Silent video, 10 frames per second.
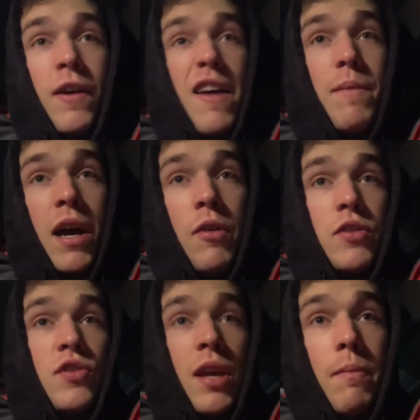
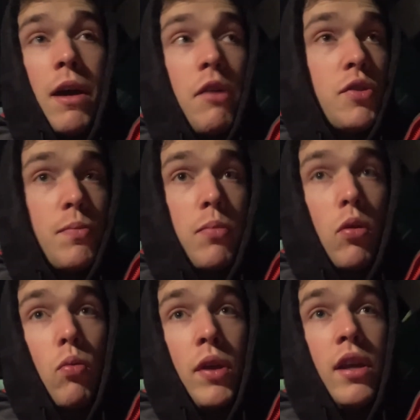pounds, 10 pounds
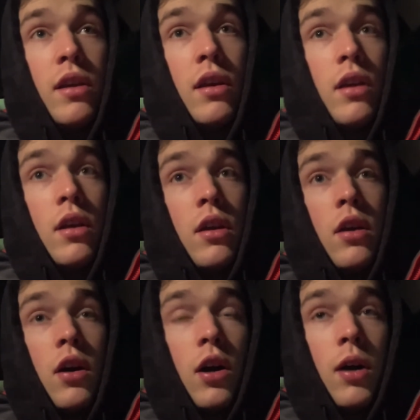per week
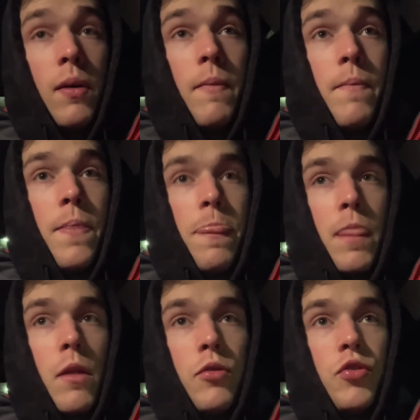
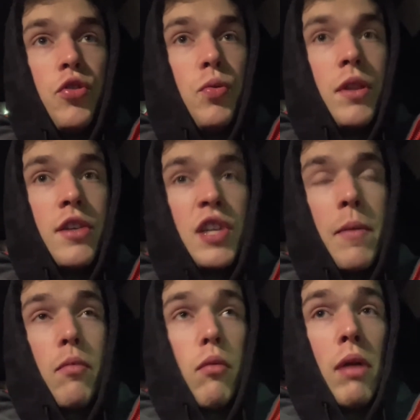to the
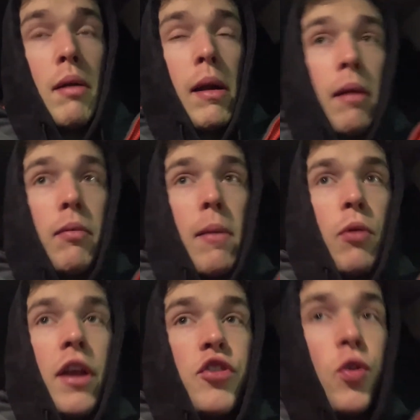same rep
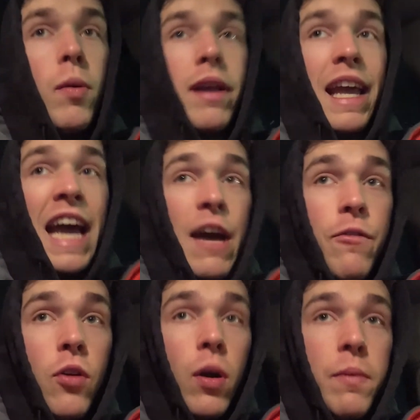range and go up like half
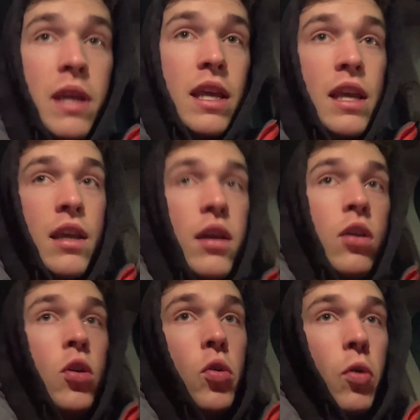an RPE
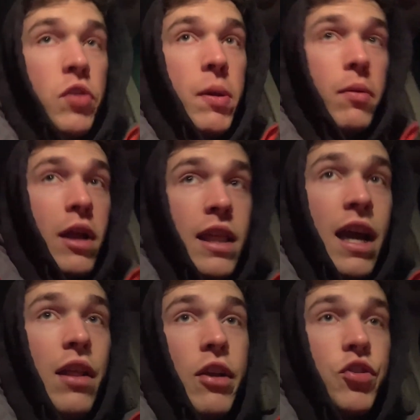or something like that
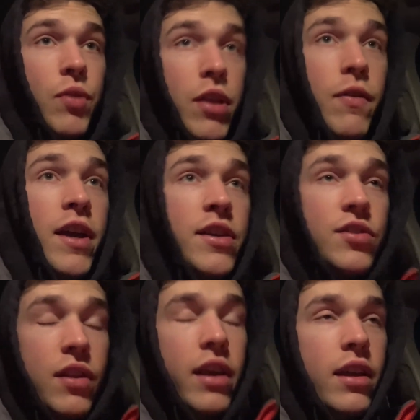in like a strength
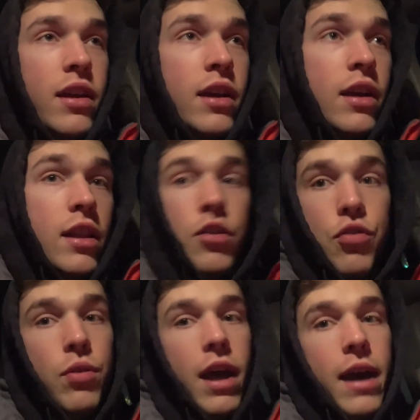phase, like then
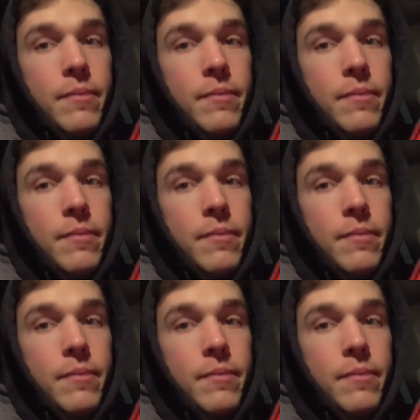do that.